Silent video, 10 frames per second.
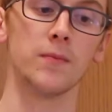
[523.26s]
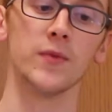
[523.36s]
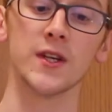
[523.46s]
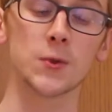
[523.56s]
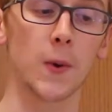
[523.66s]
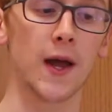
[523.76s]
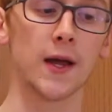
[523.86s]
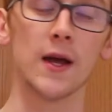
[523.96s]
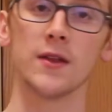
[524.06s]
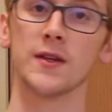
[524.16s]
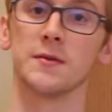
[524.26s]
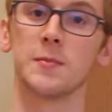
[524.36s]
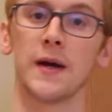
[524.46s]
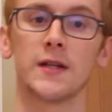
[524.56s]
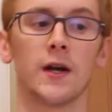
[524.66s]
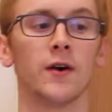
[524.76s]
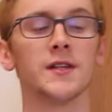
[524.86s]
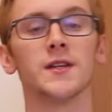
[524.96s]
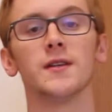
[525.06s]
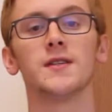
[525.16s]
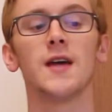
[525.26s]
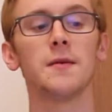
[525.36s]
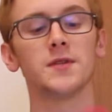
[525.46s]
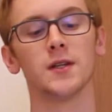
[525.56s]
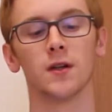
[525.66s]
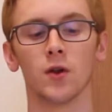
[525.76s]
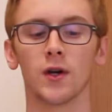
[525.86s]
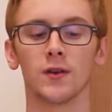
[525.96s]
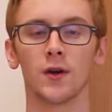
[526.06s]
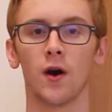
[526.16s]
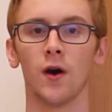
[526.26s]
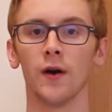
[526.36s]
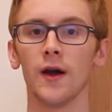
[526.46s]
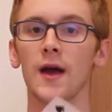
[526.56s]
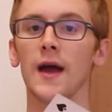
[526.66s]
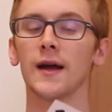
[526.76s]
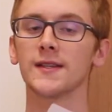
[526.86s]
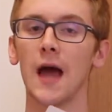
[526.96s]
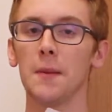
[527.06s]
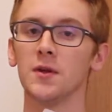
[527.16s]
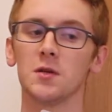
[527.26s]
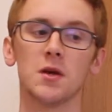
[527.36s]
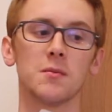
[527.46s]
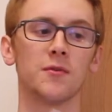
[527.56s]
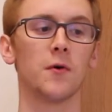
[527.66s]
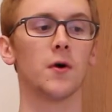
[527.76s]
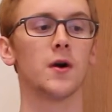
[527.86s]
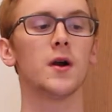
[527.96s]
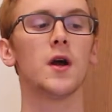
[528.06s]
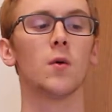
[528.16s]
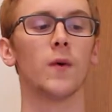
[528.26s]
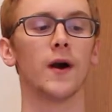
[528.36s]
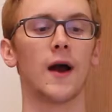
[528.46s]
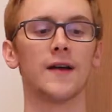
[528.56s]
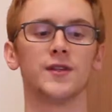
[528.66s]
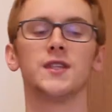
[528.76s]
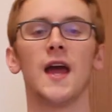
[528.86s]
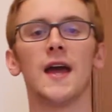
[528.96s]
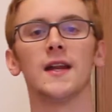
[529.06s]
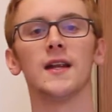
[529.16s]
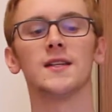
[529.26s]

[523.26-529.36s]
This way, the spectator isn't tempted to look at the card. It's happened to me before where I've just handed